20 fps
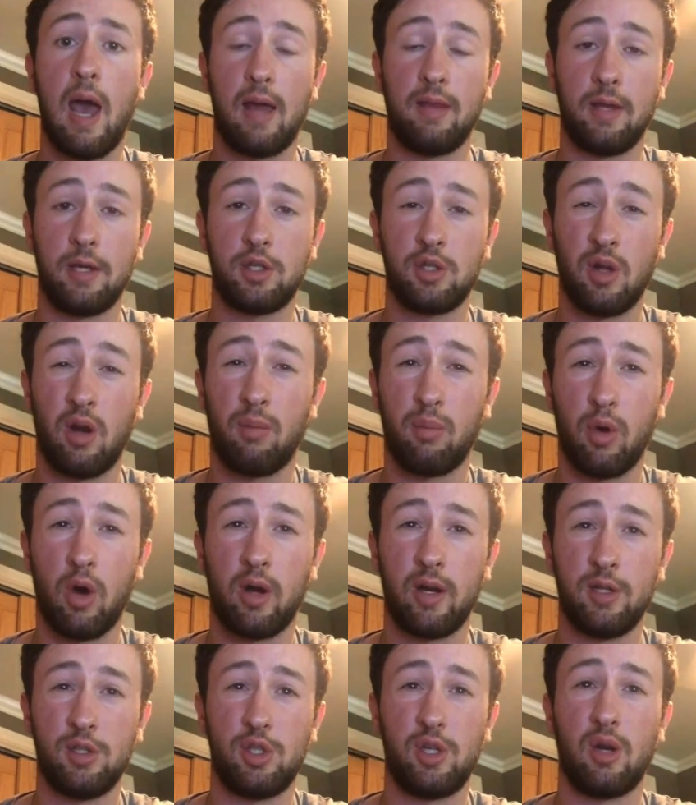And they should have
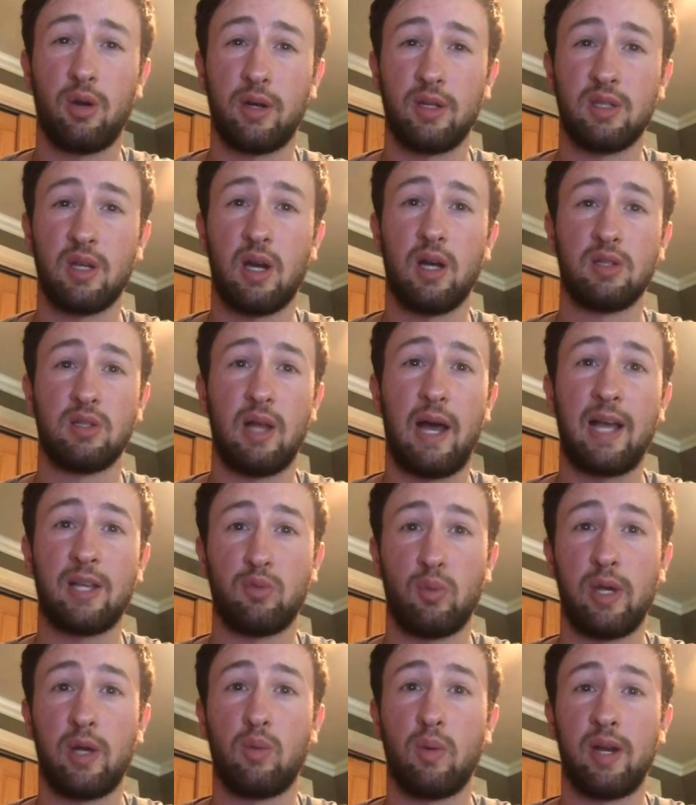brought in Gio Gonzalez
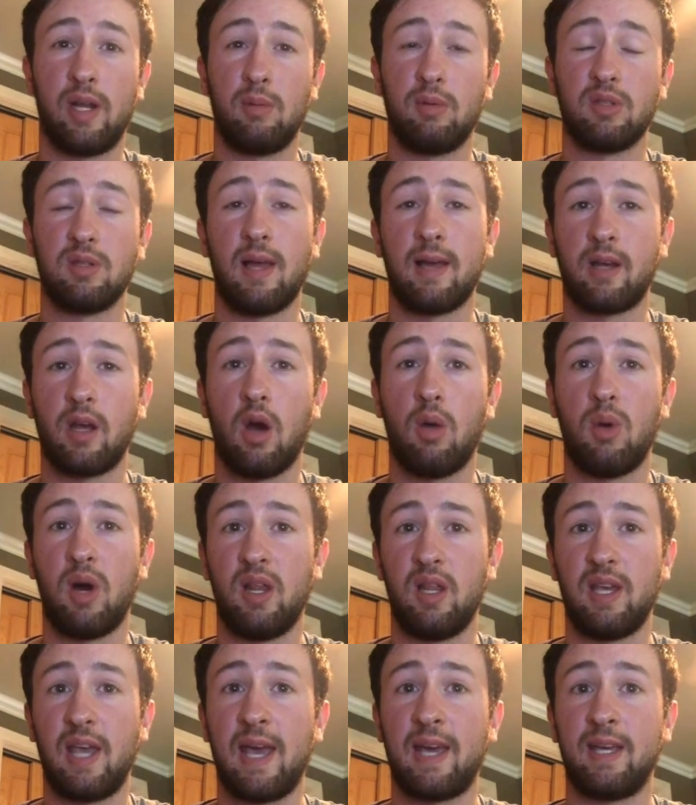last week when he was let go
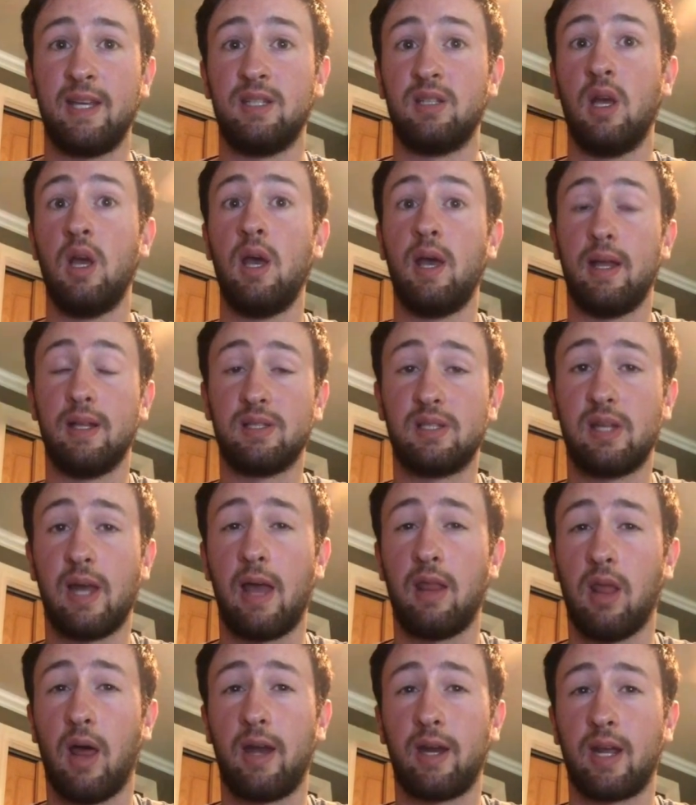by the Yankees.
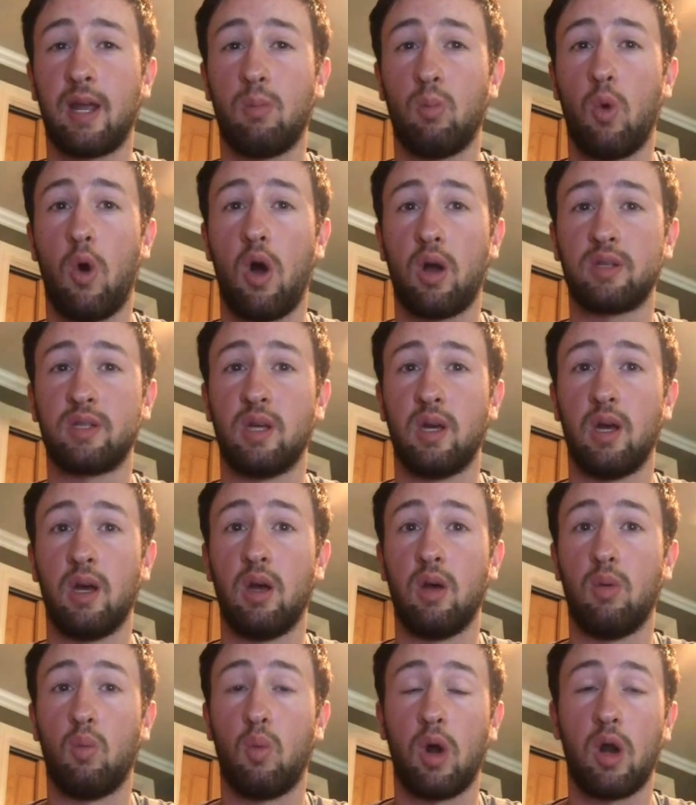Instead, letting him walk
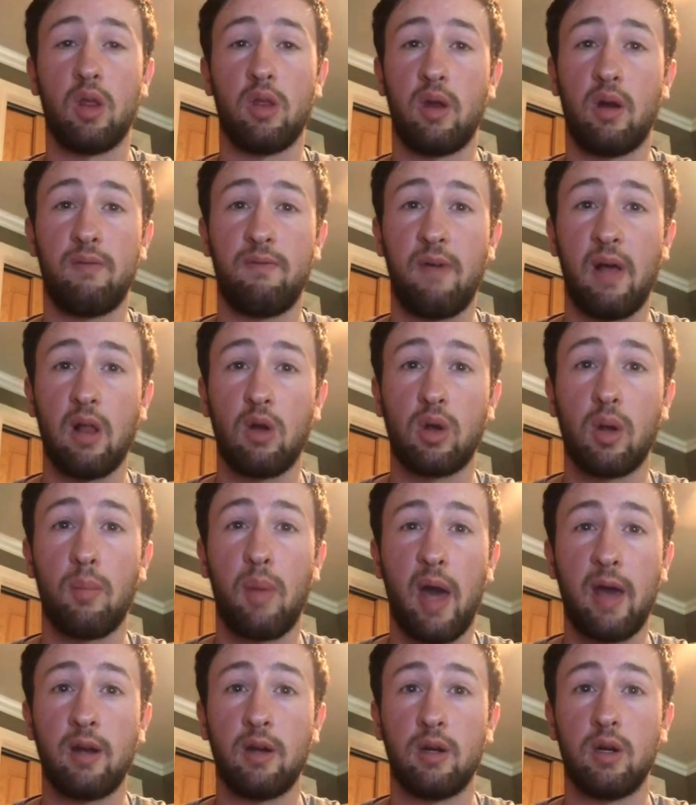to one of their fellow
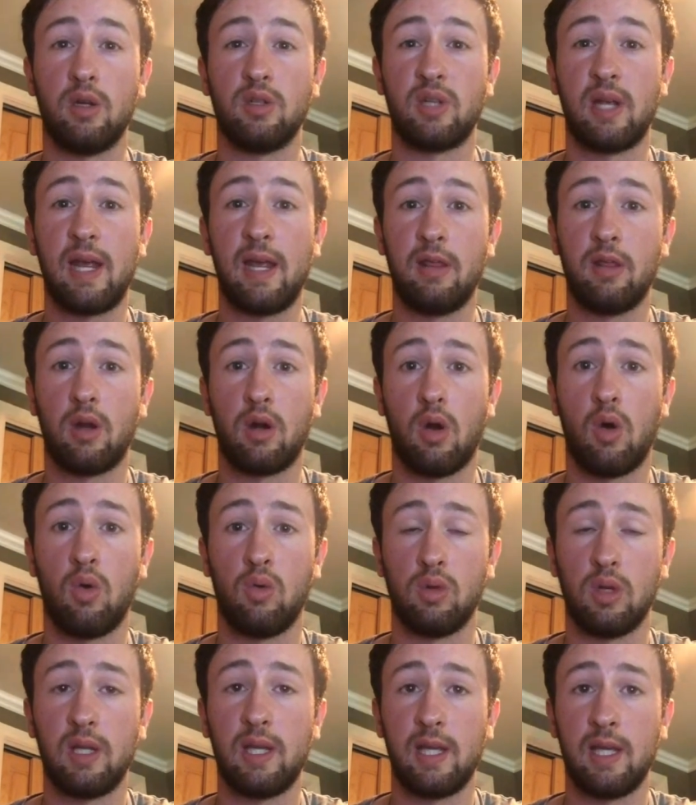competitors in their
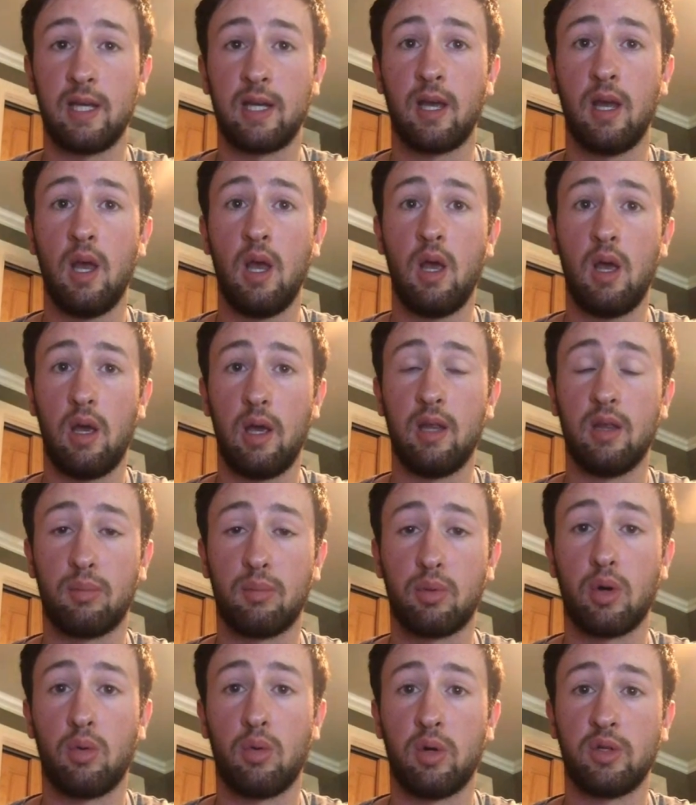own league, in the
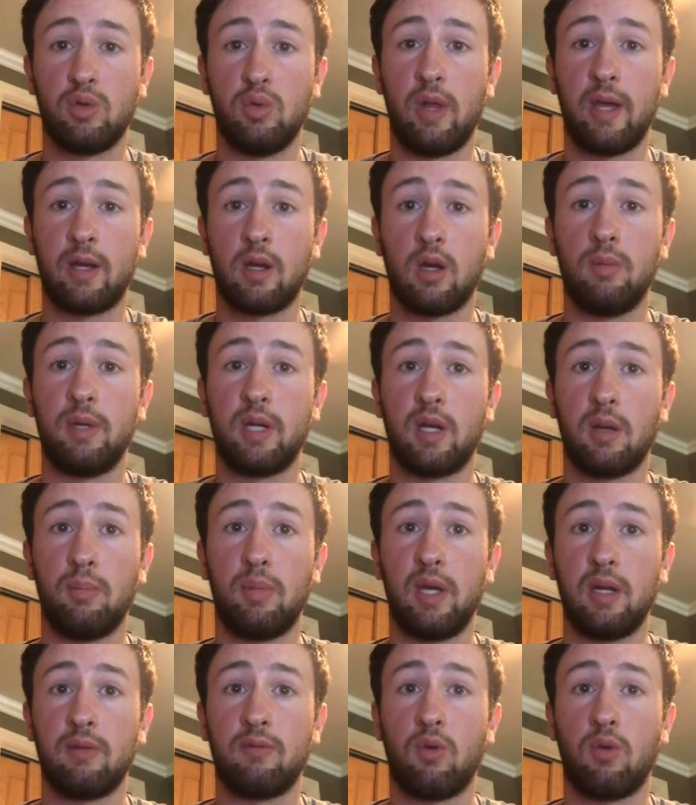Brewers, who they could be
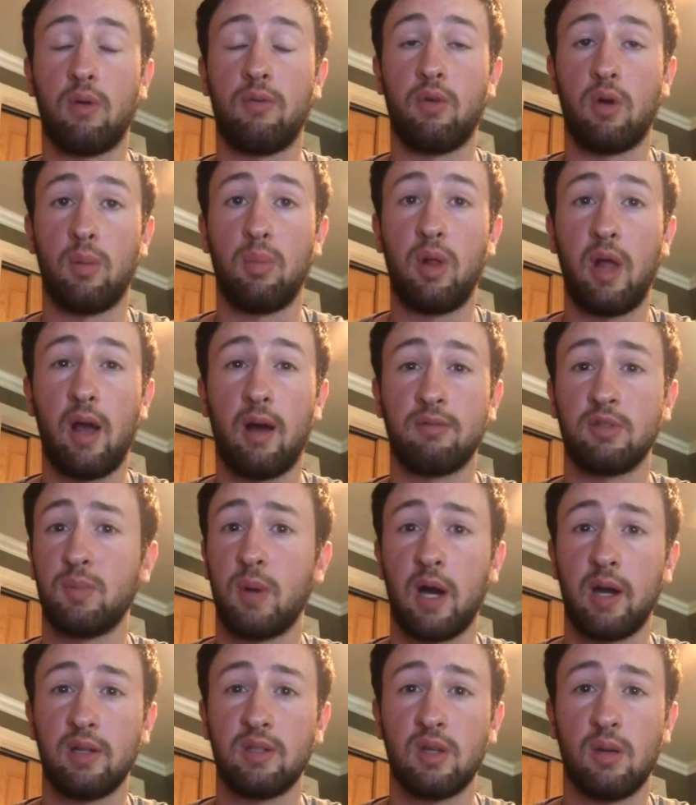competing for a playoff
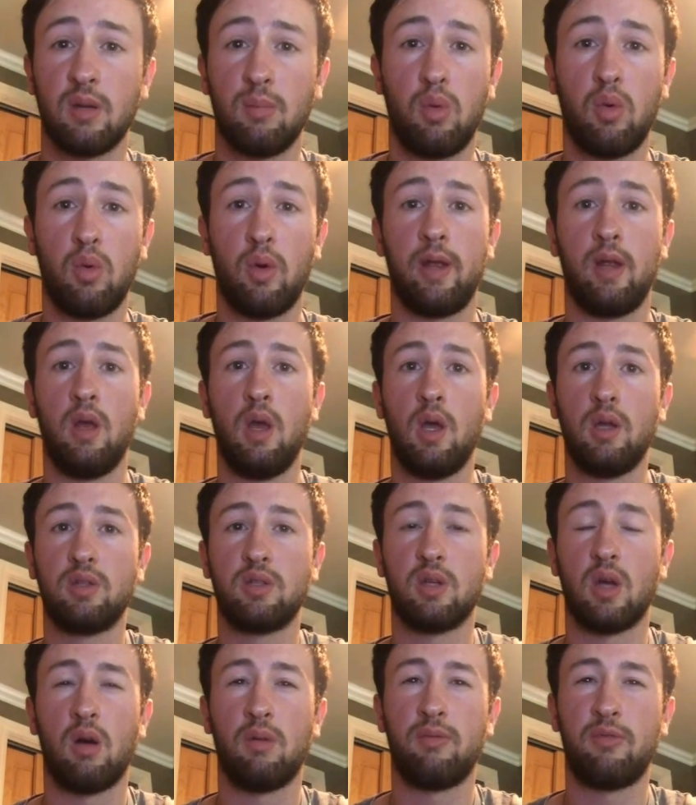spot at some point. Absolutely.
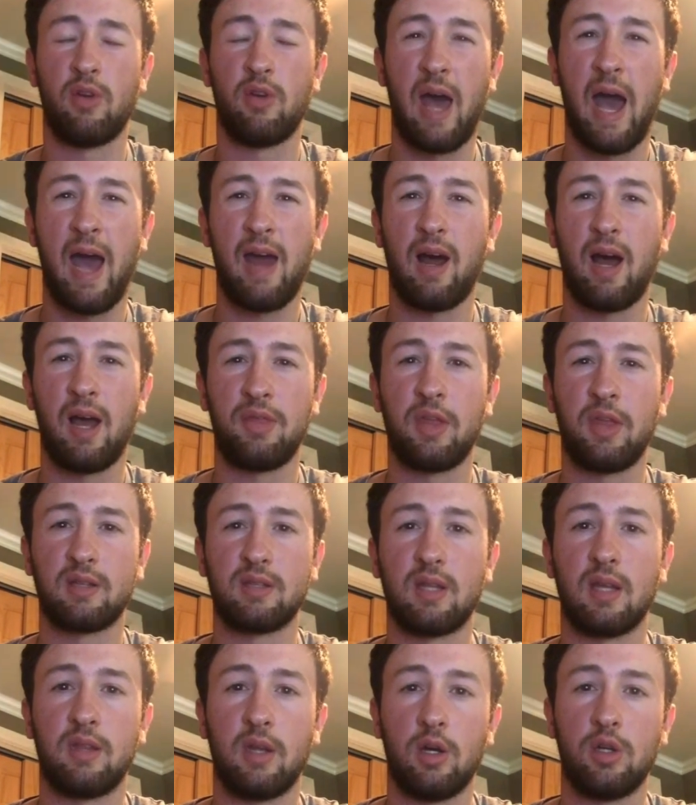So for that, I
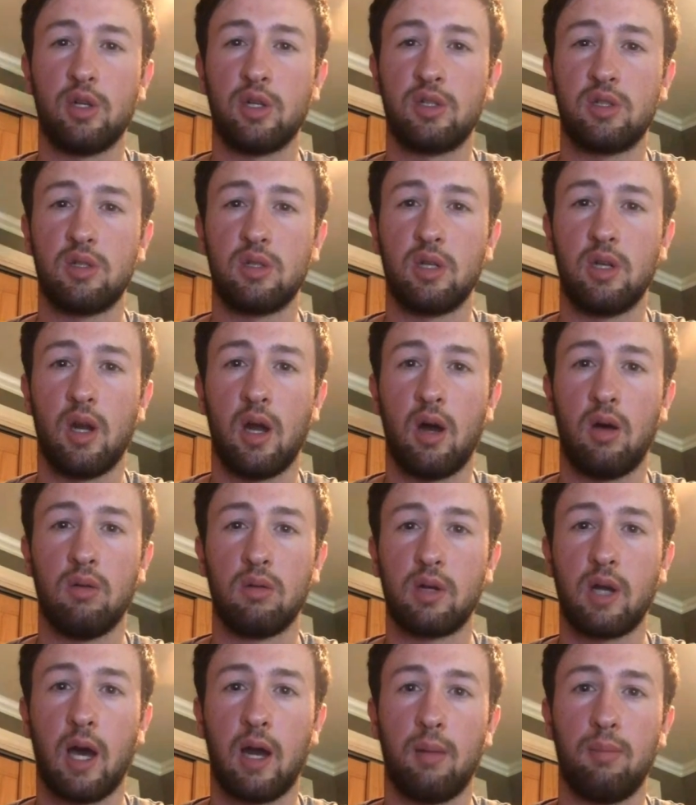think that they're just, you know,
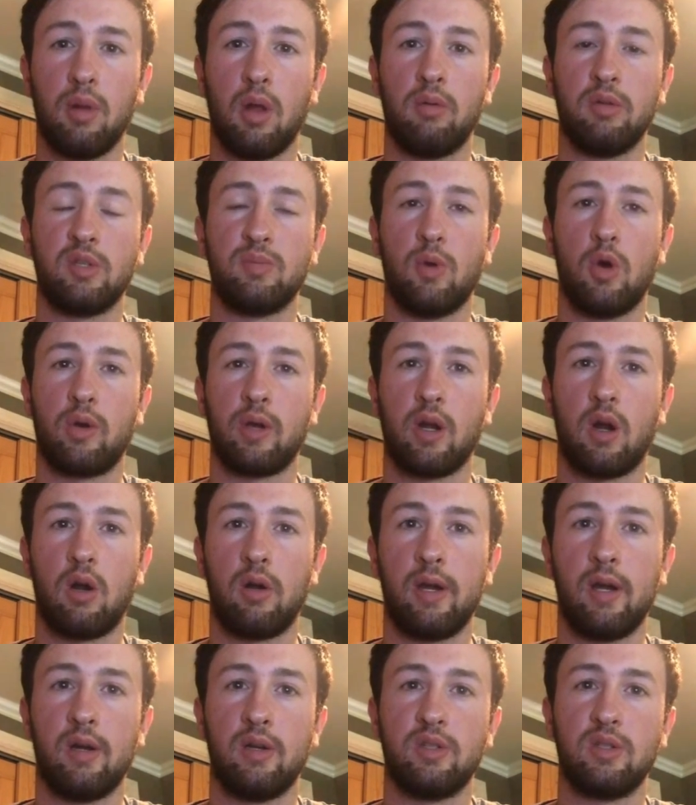kind of blowing smoke in our
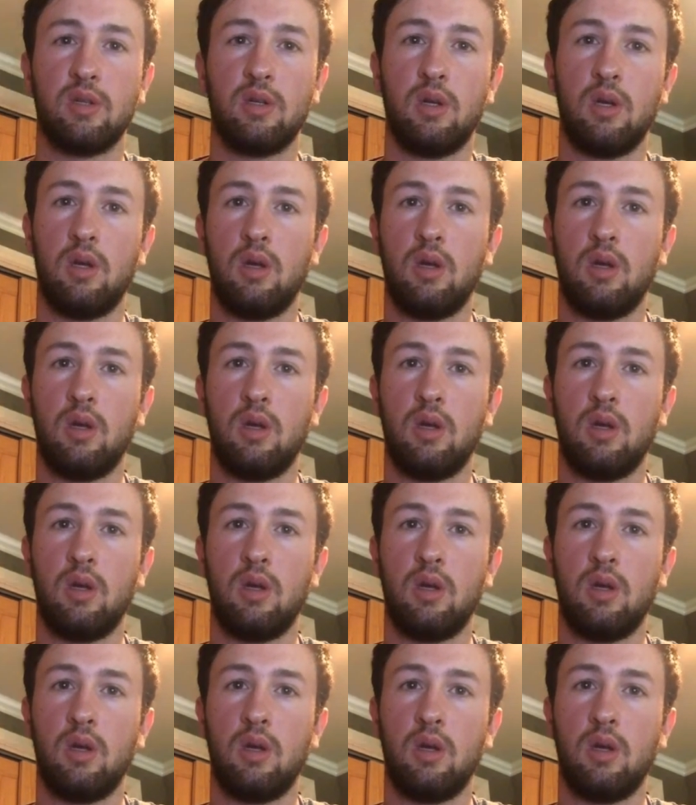ears.